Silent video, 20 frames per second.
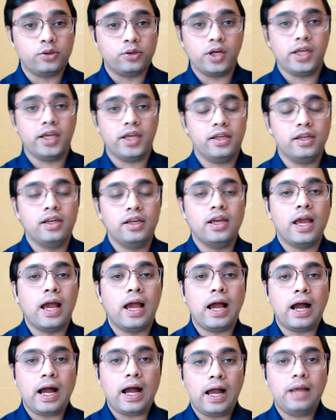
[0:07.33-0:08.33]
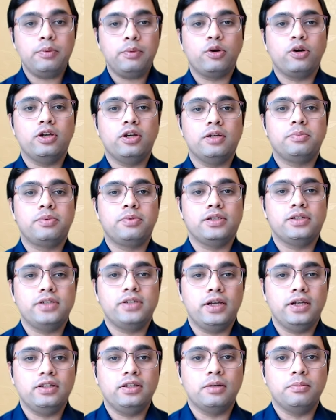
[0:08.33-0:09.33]
Today, I'm going to
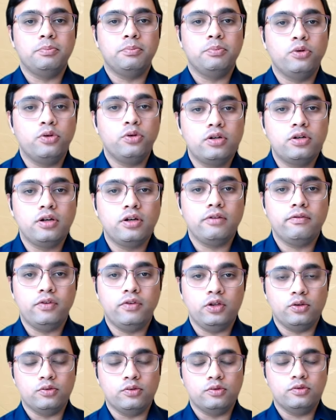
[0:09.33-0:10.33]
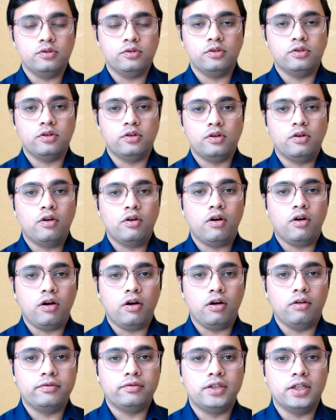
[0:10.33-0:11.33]
present the book review
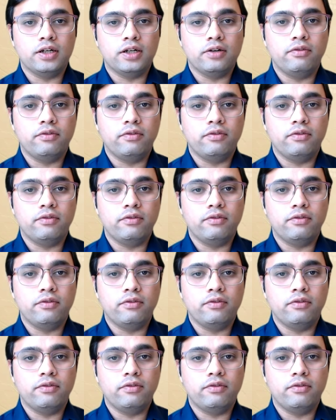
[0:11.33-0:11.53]
of The